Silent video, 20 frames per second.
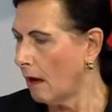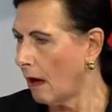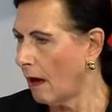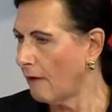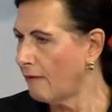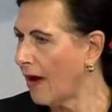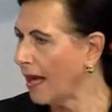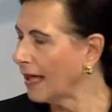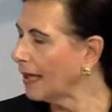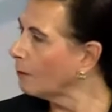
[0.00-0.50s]

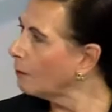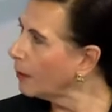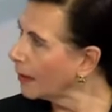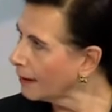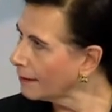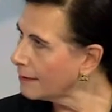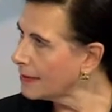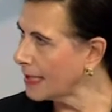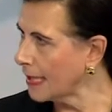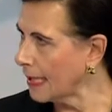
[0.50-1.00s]

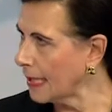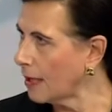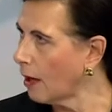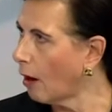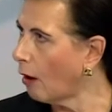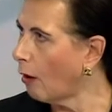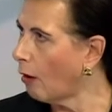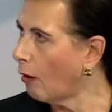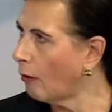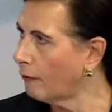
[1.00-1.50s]
availability
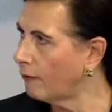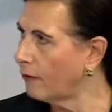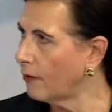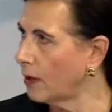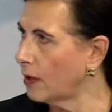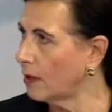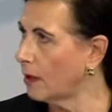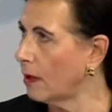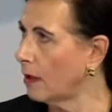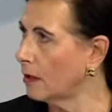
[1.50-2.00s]
of
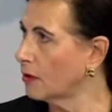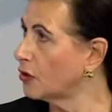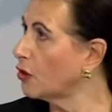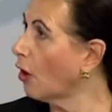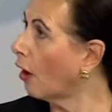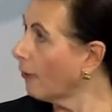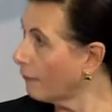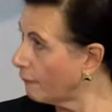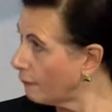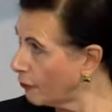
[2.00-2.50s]

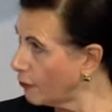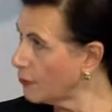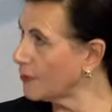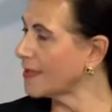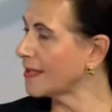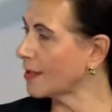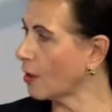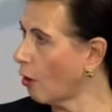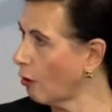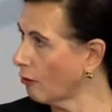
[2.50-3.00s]

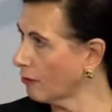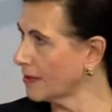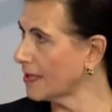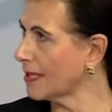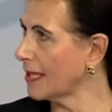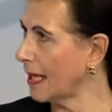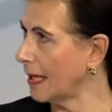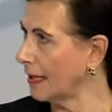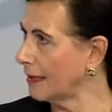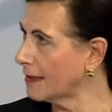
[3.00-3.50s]
diverse
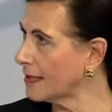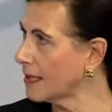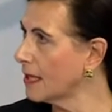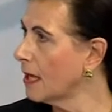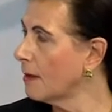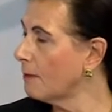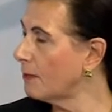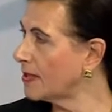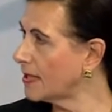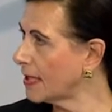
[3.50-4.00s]
content,
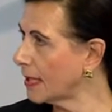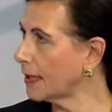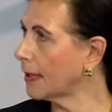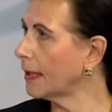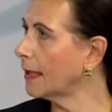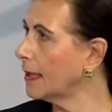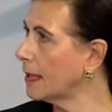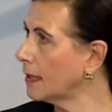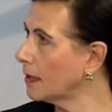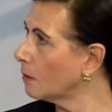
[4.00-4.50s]

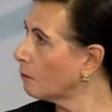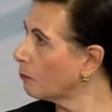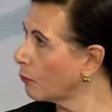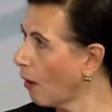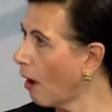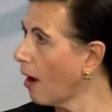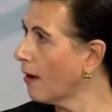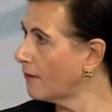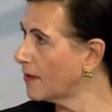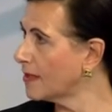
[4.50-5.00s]
particularly in the
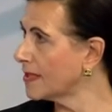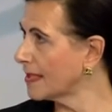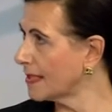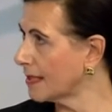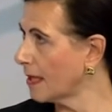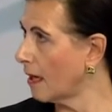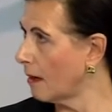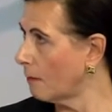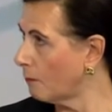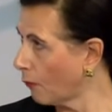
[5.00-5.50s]

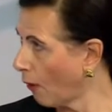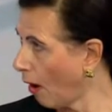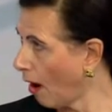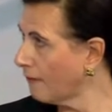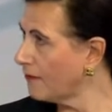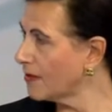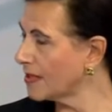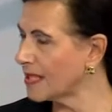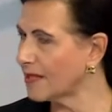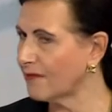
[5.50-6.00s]

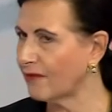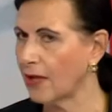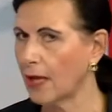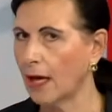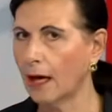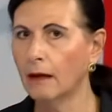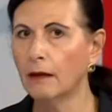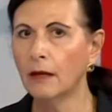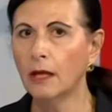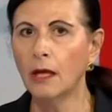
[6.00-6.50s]
private
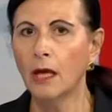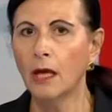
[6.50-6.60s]
sphere,